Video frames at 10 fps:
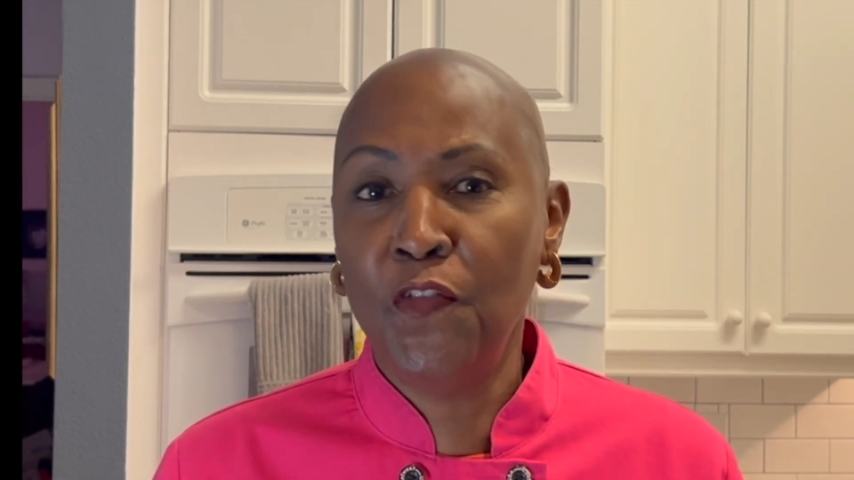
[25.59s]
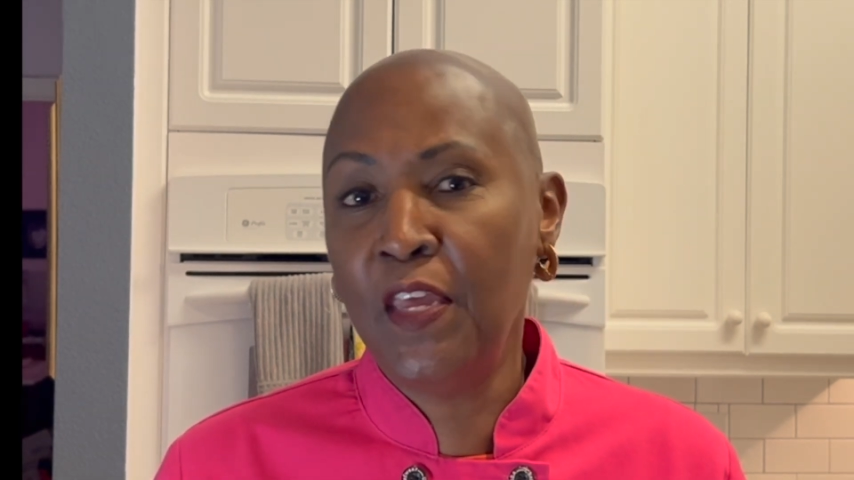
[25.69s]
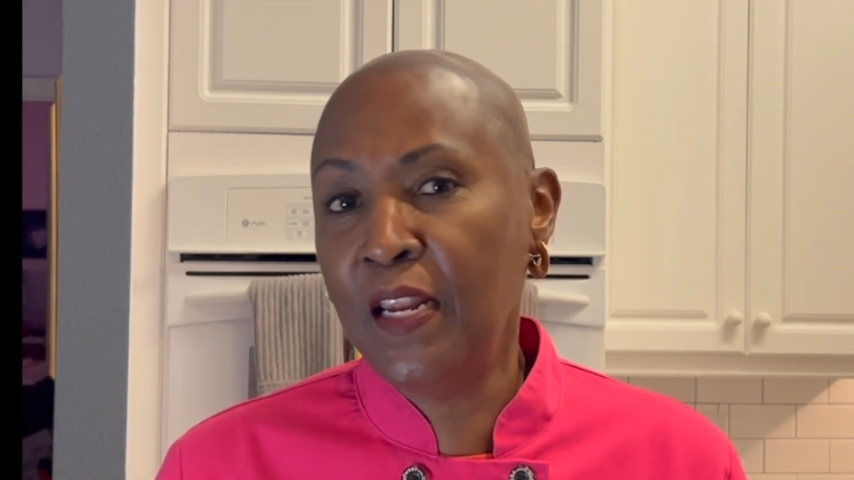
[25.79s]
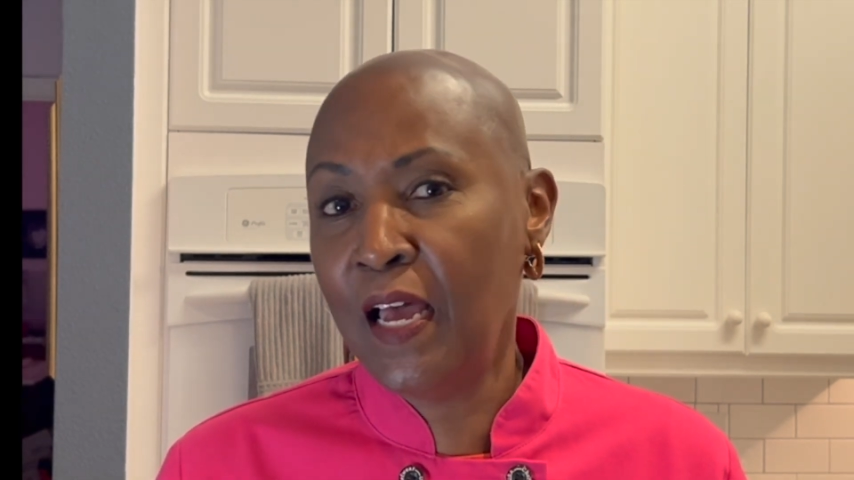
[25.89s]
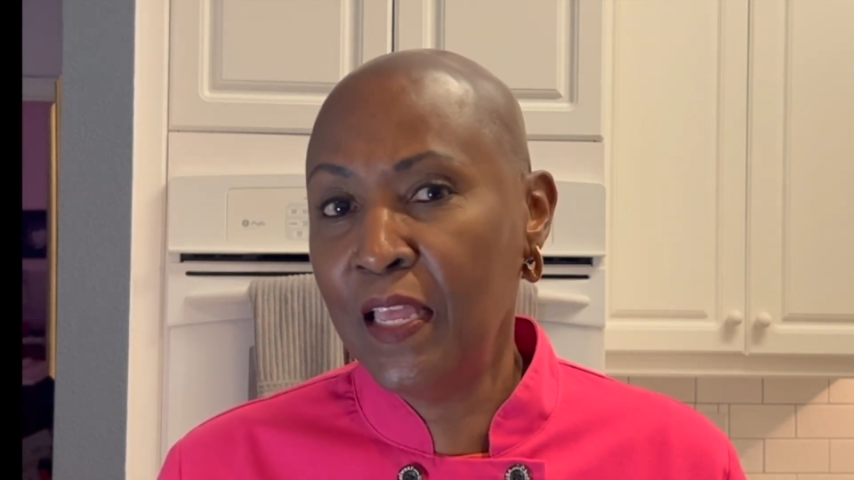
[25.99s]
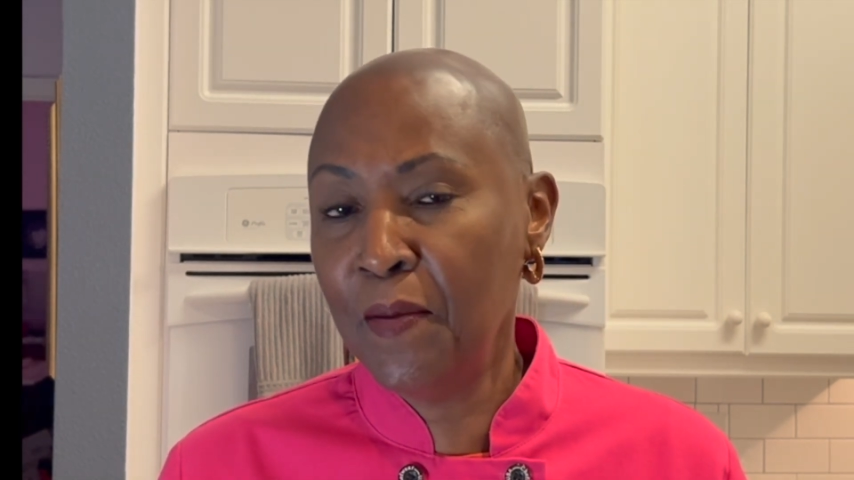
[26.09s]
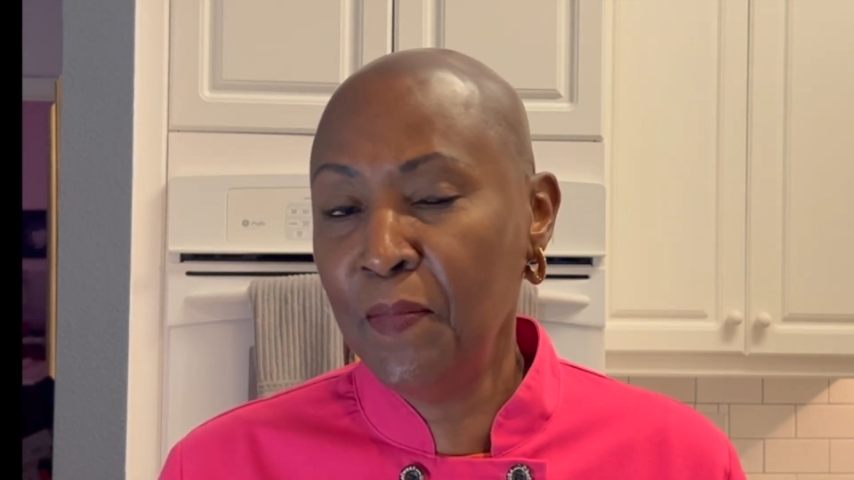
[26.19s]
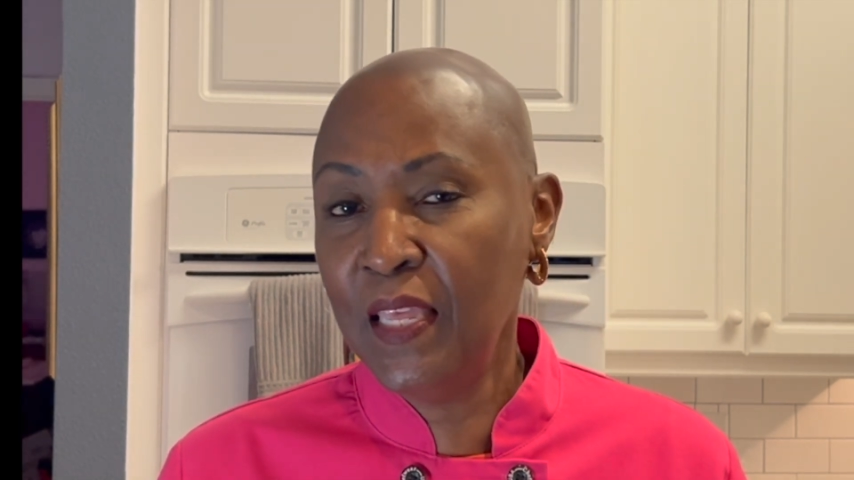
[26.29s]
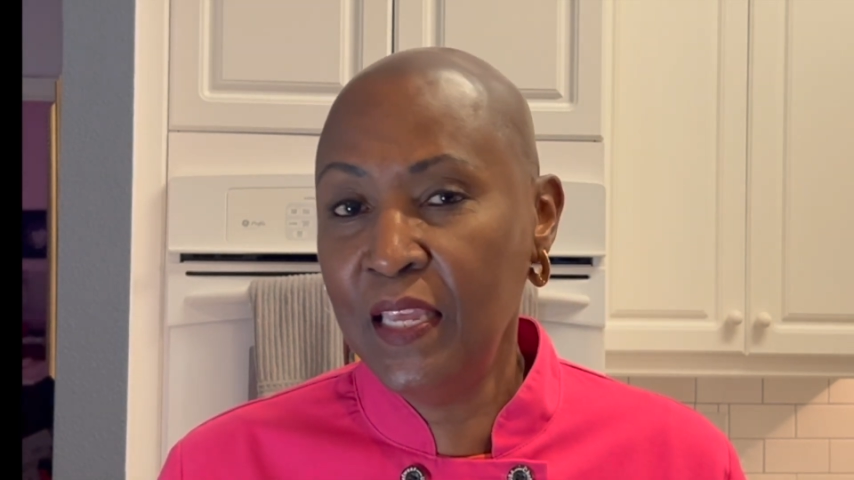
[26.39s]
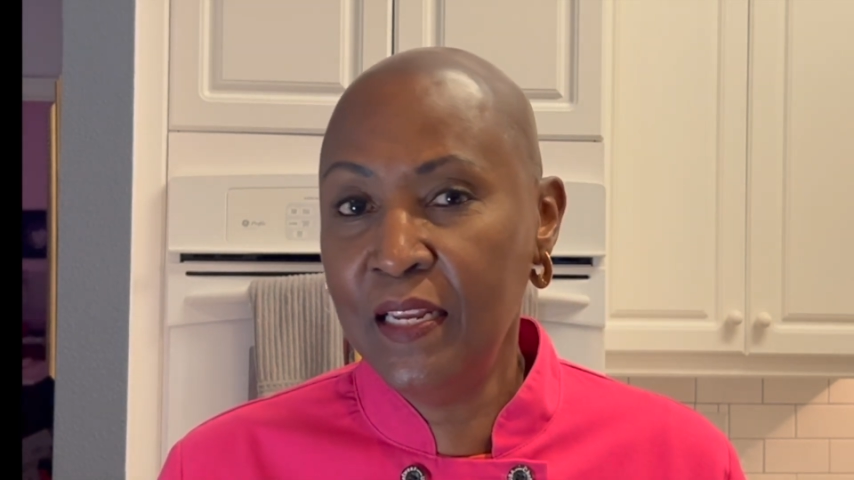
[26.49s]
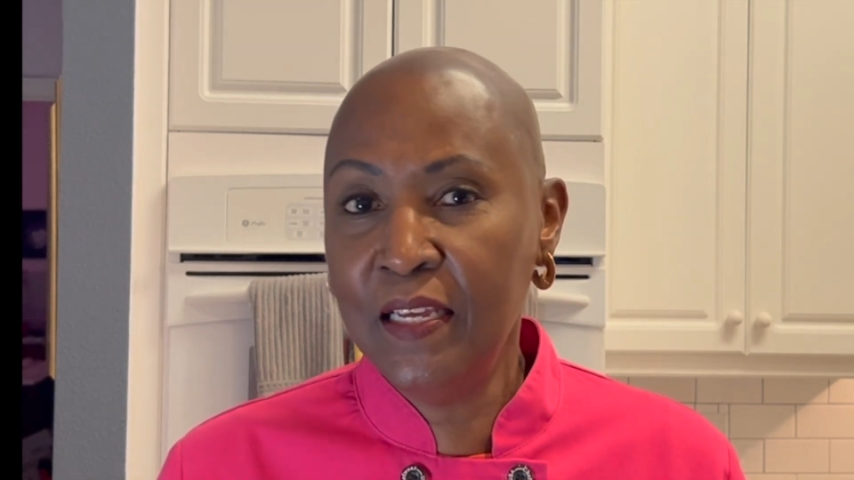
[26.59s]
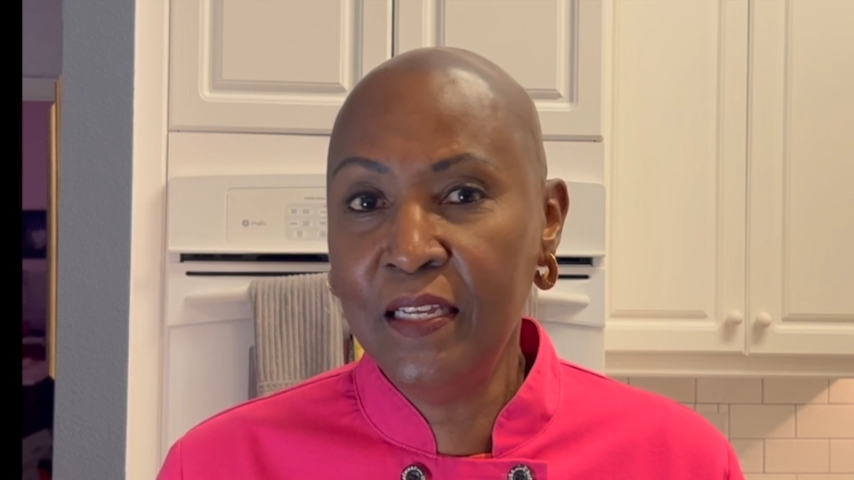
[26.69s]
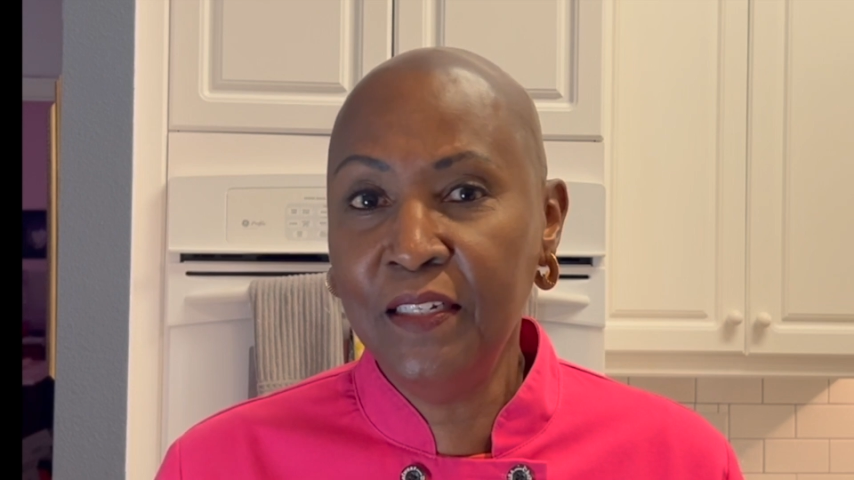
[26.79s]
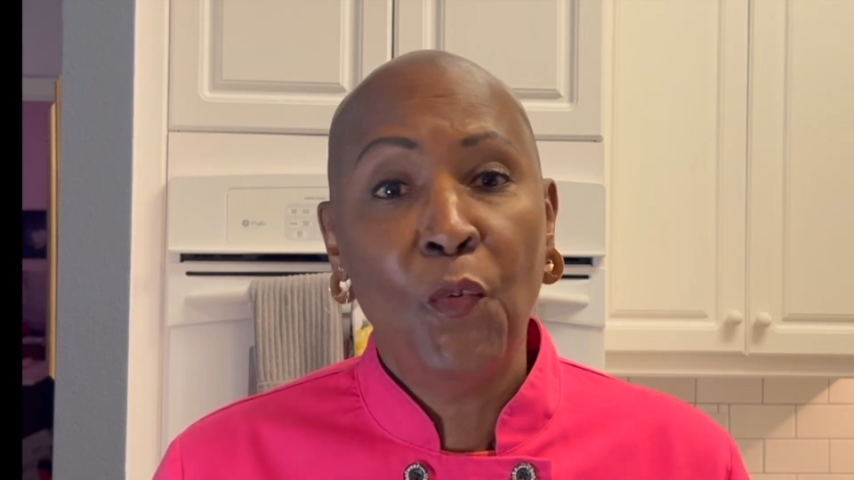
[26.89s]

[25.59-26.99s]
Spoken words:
that I am heating.